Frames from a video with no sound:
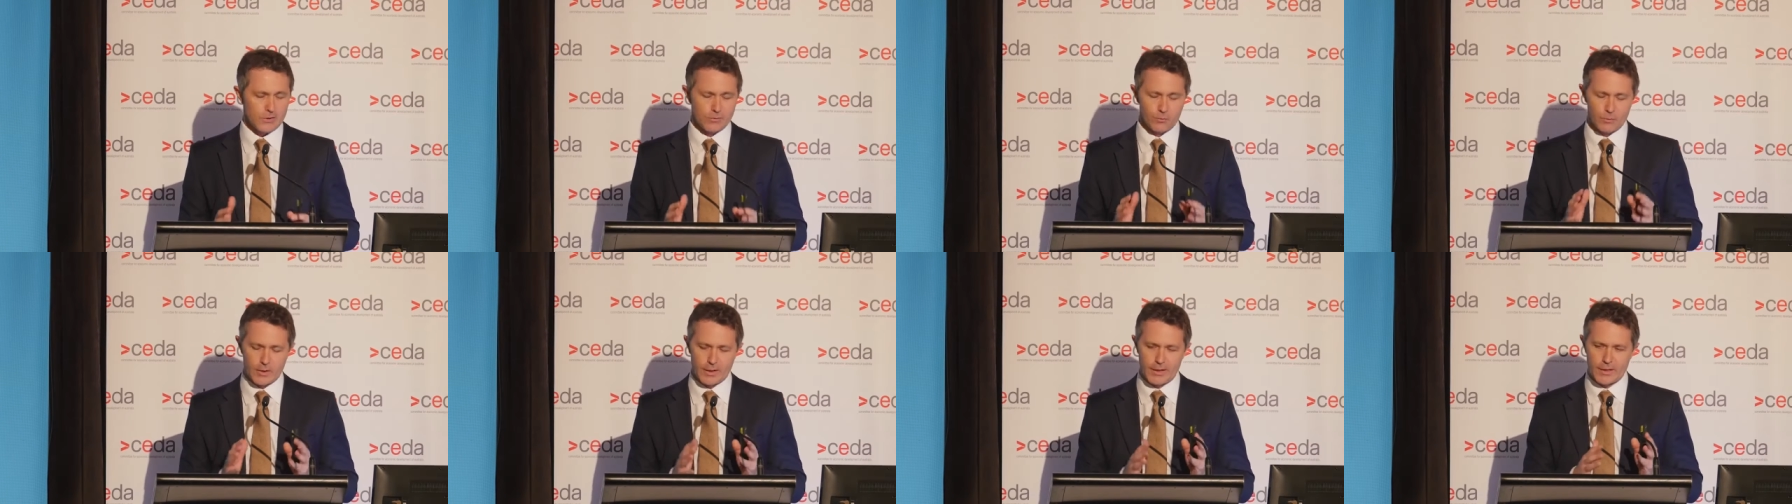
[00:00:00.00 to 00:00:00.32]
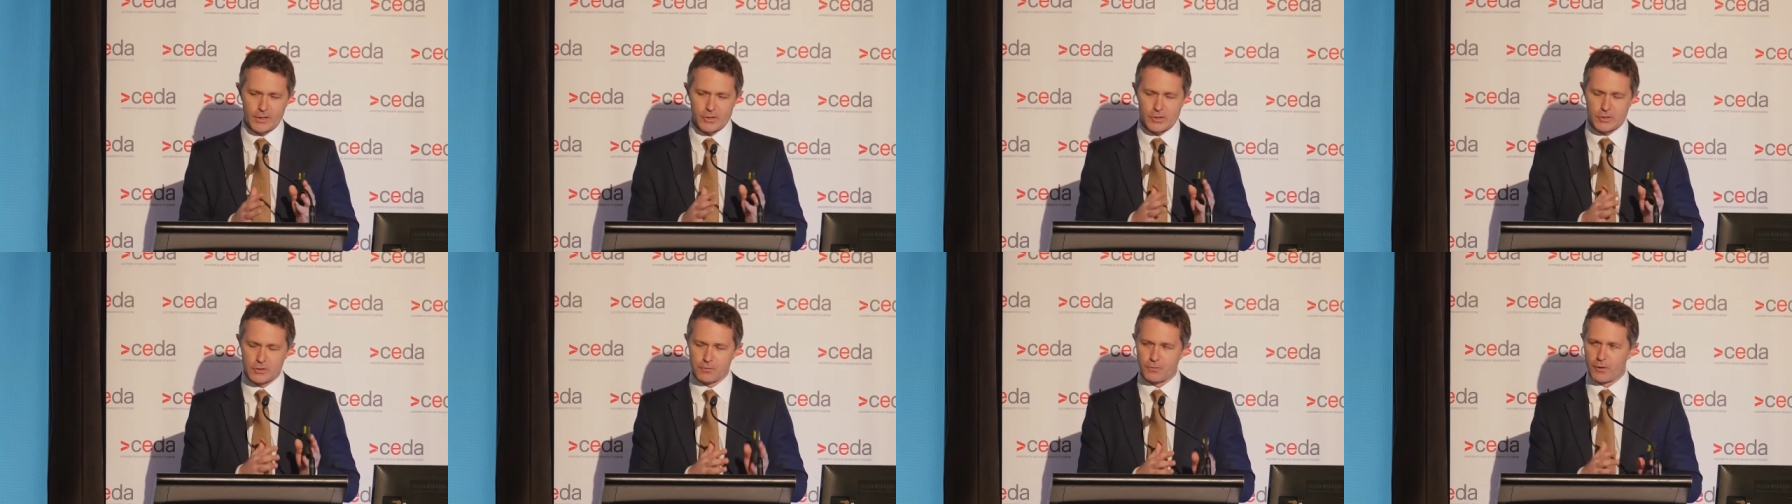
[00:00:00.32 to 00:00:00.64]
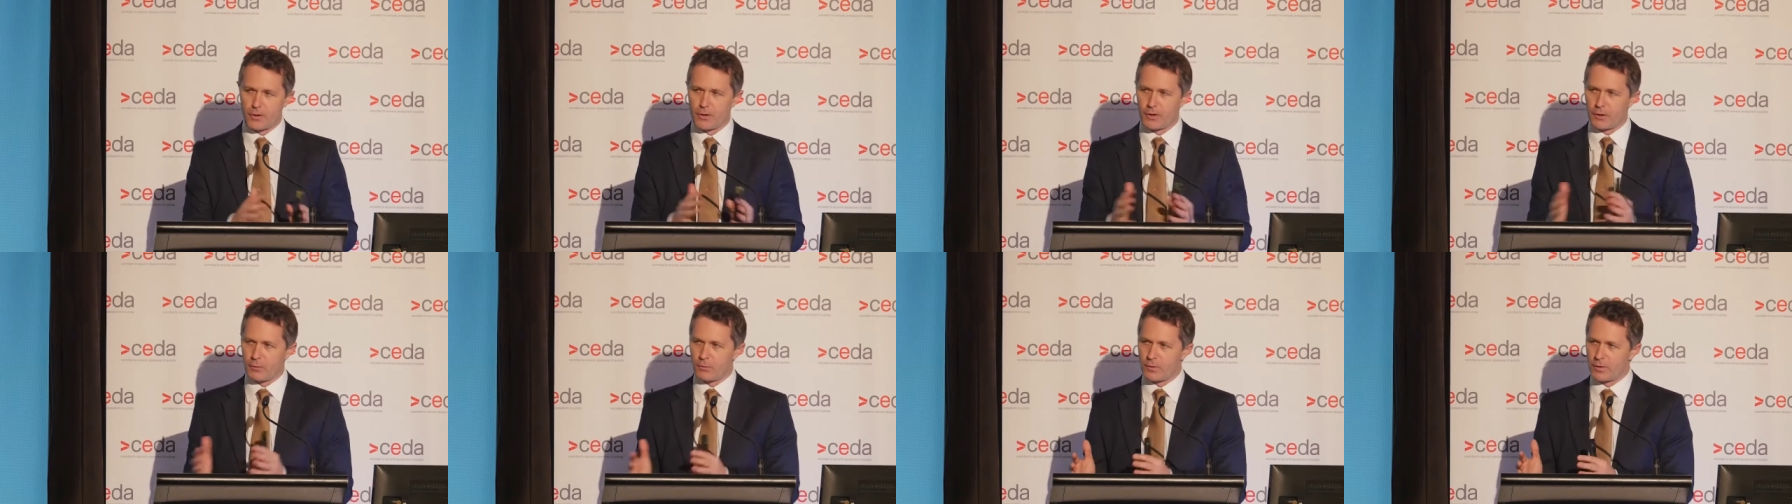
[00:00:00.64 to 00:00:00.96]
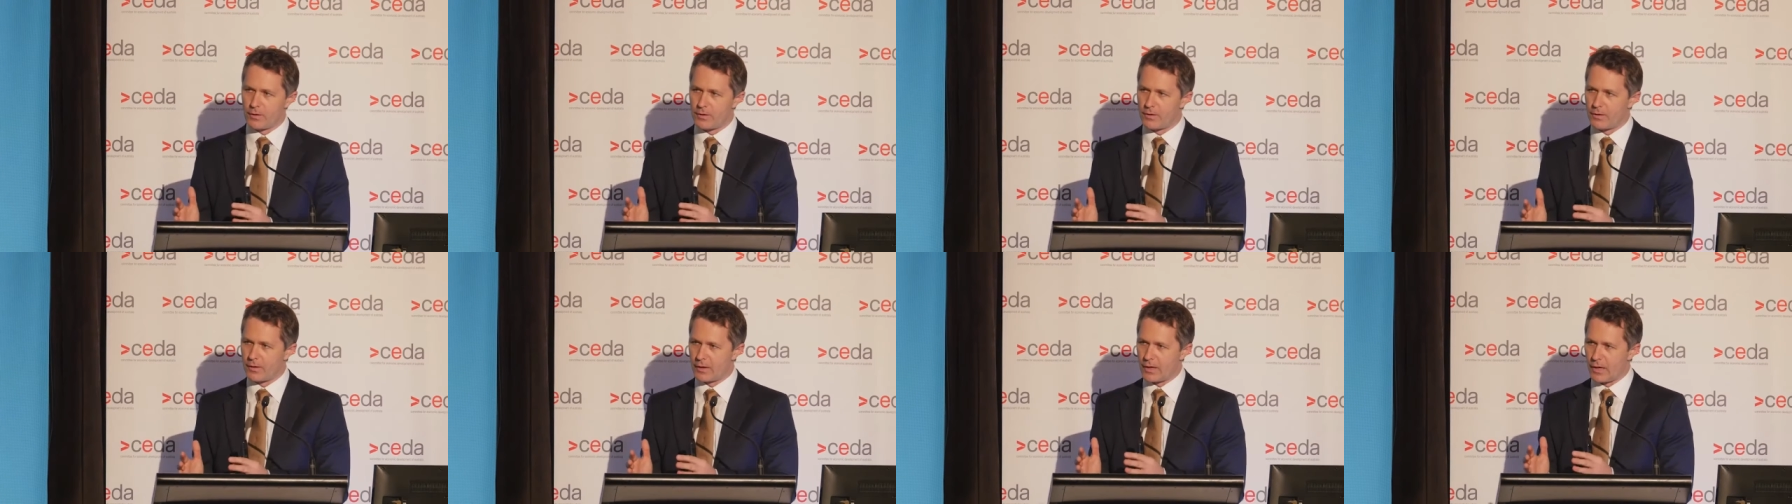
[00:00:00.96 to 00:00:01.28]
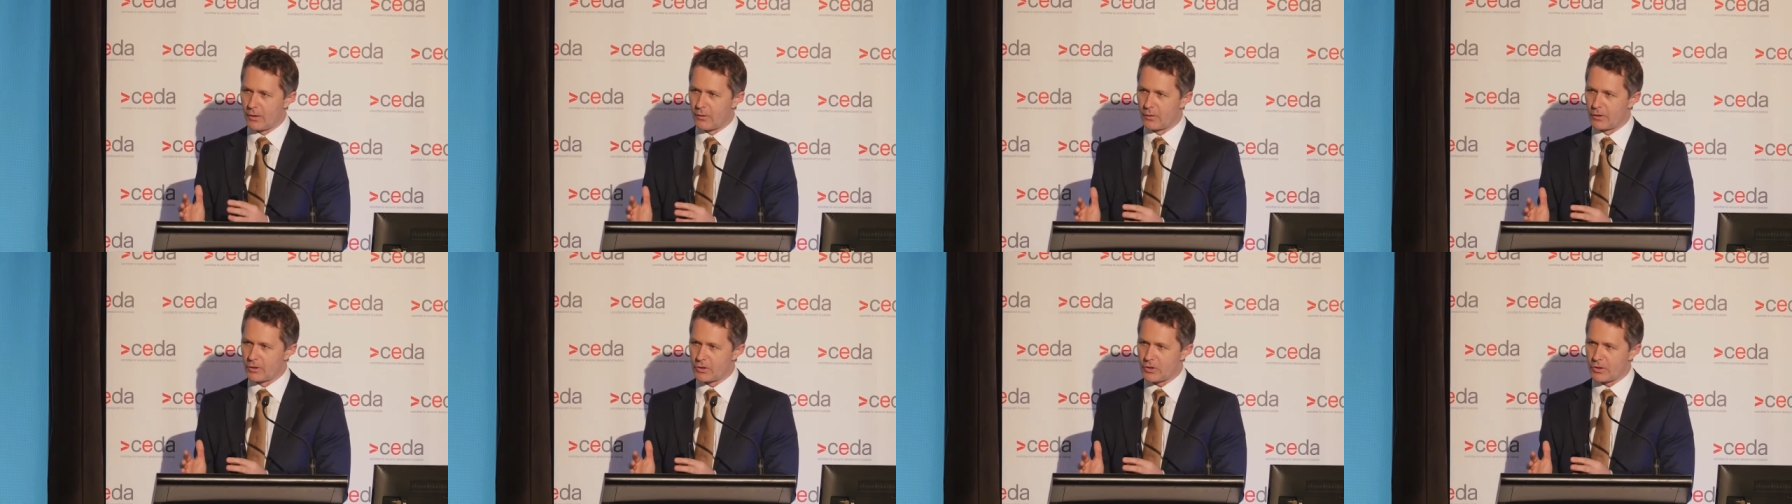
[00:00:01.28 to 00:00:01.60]
The One Nation's voting with the
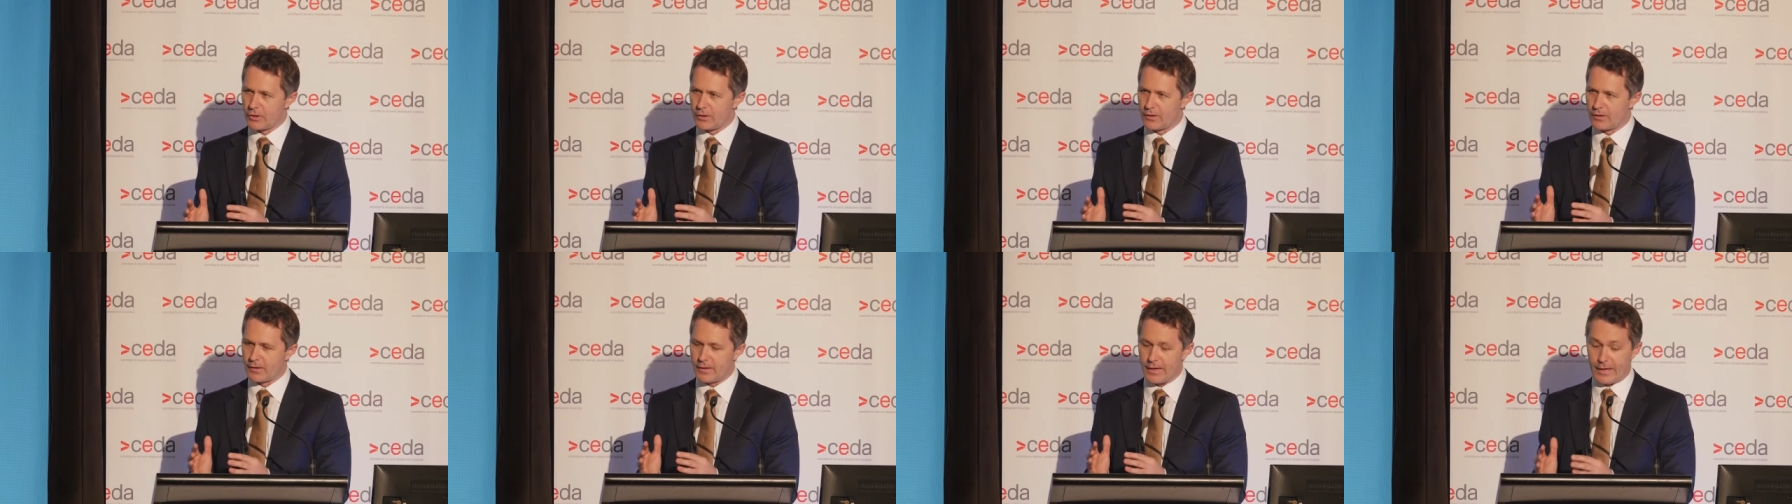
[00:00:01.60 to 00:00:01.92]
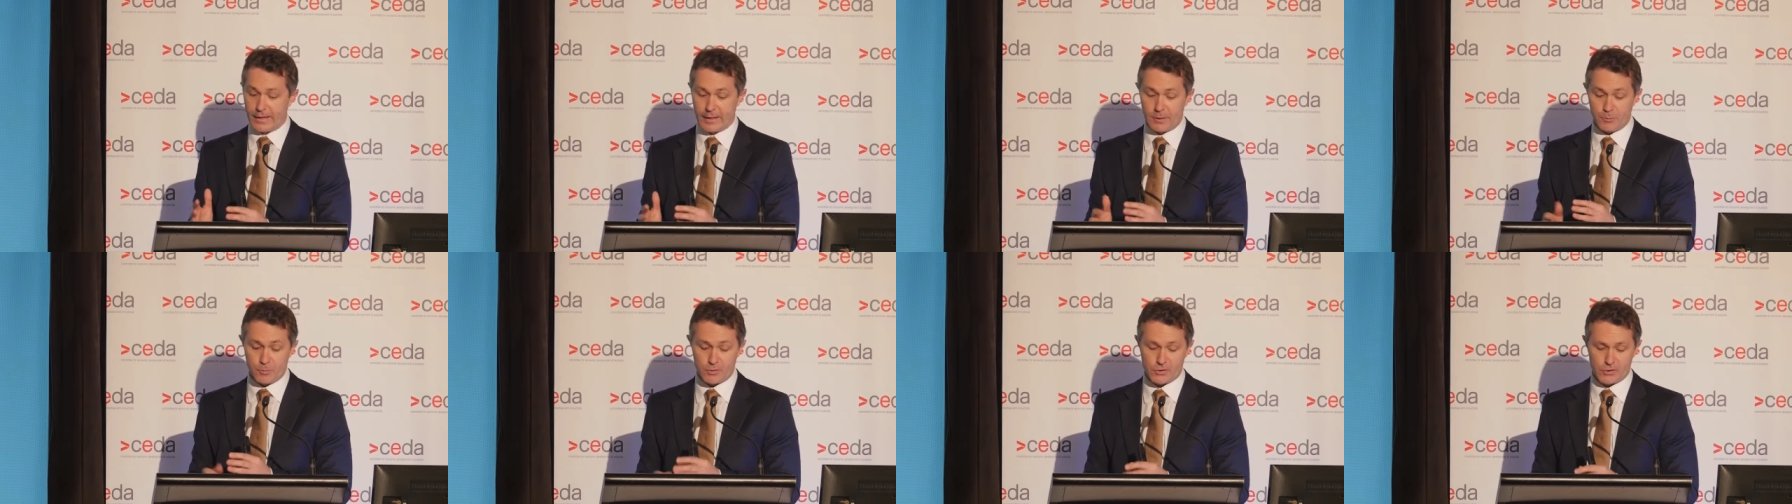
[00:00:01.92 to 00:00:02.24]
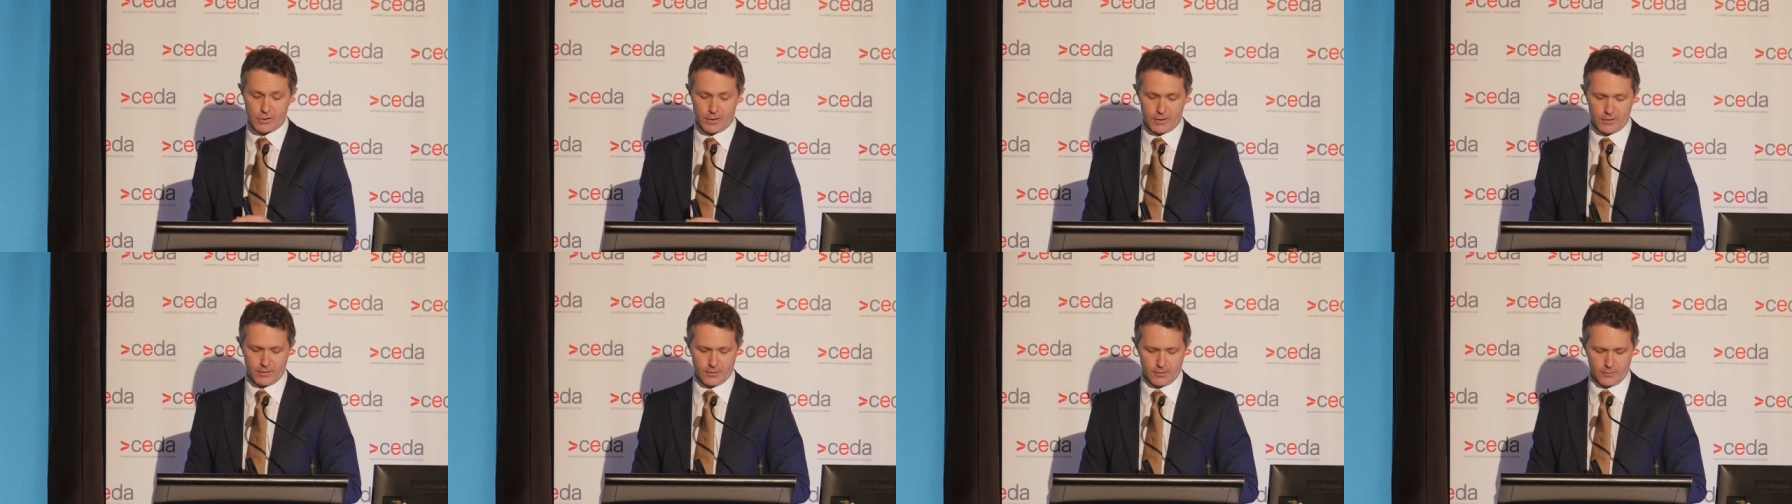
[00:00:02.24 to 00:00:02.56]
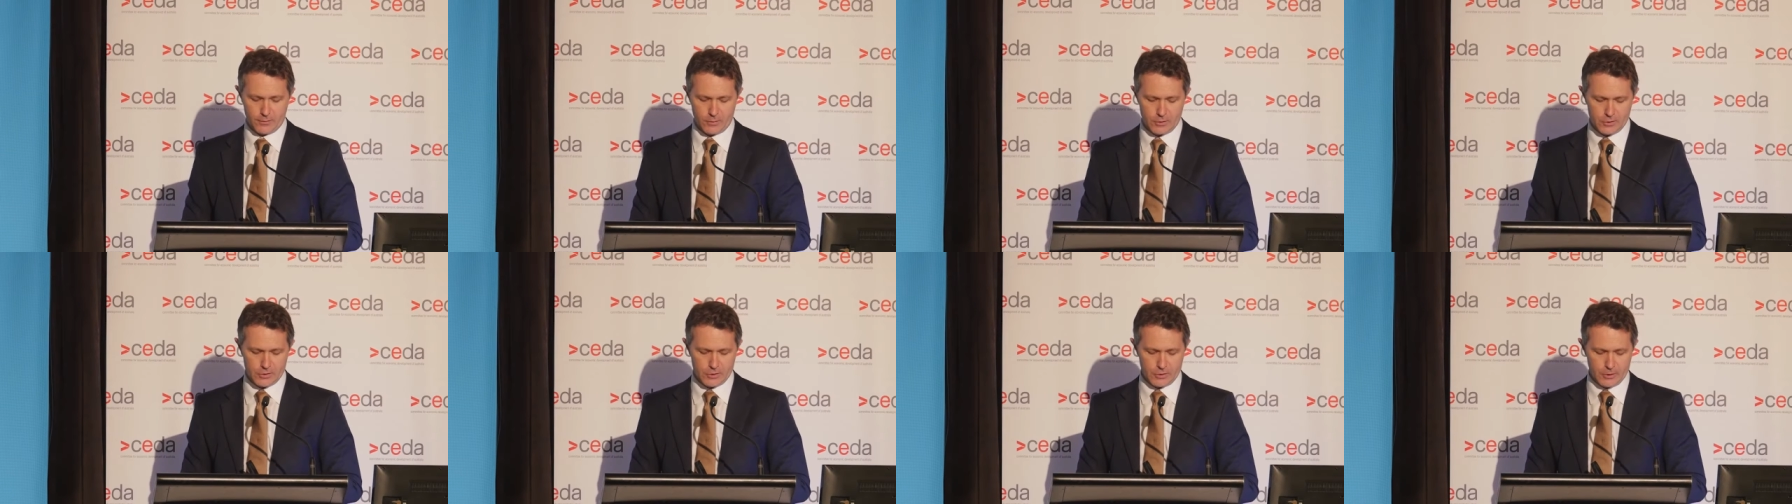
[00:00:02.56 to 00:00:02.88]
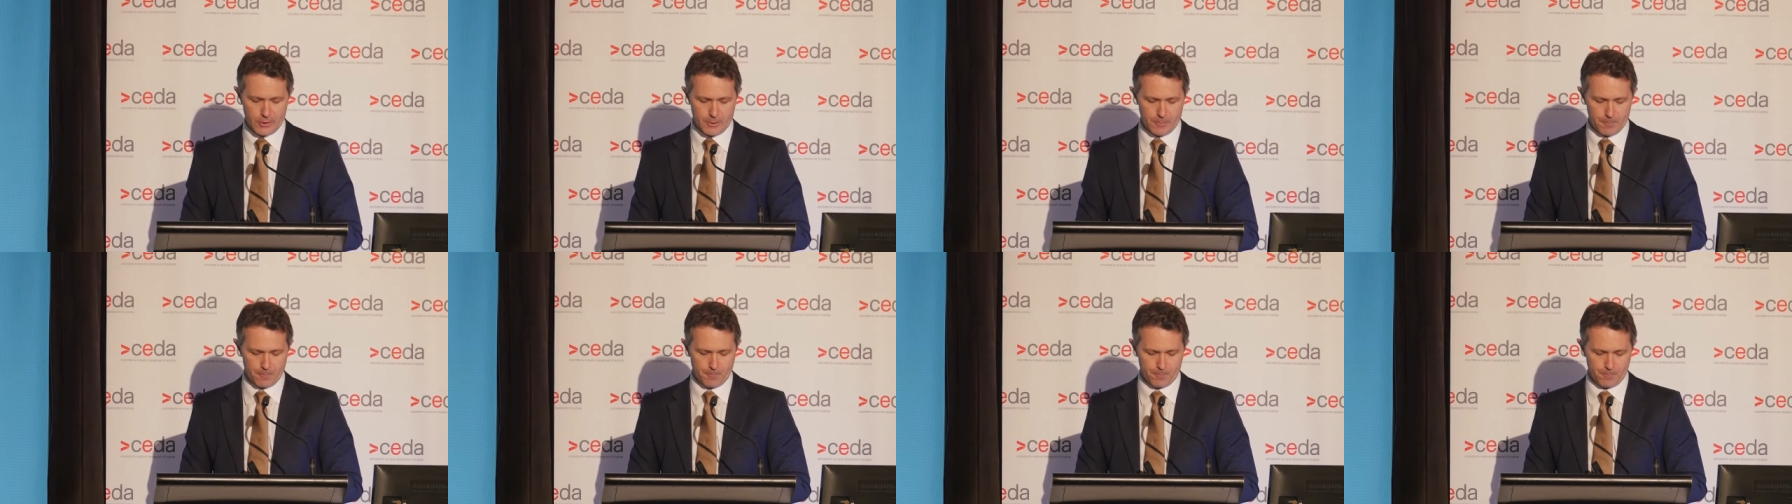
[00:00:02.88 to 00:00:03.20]
coalition 80% of the
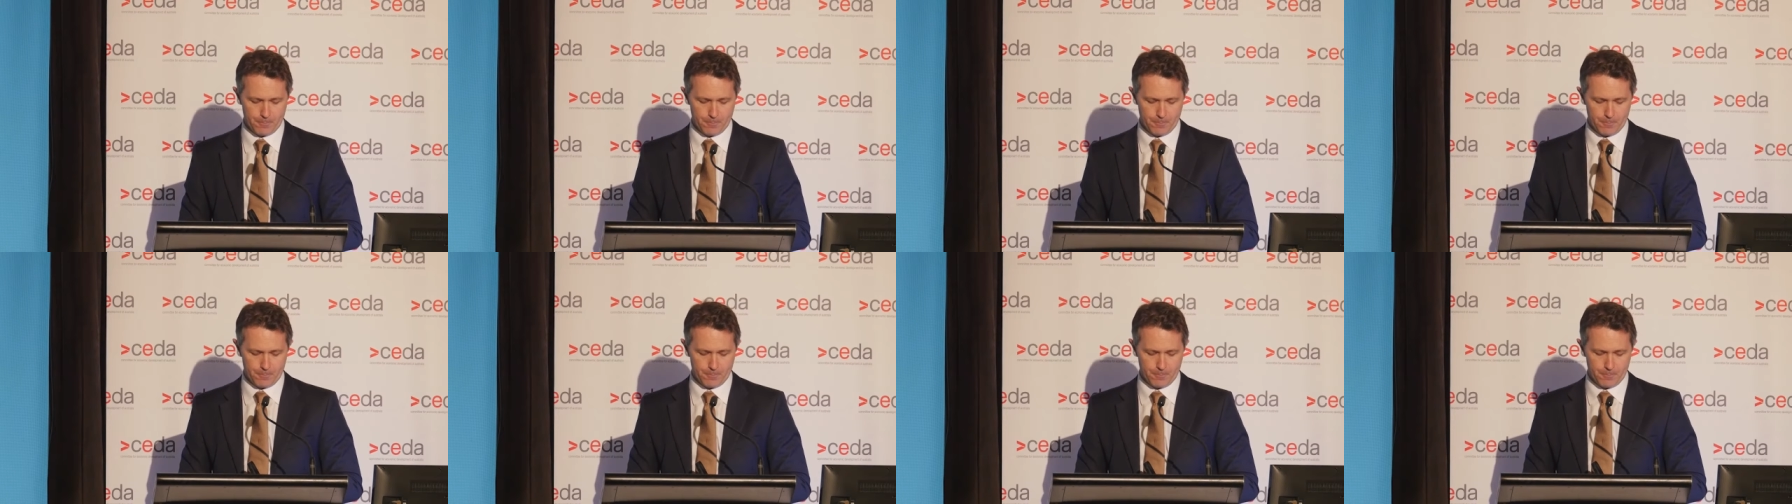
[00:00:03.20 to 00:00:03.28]
time.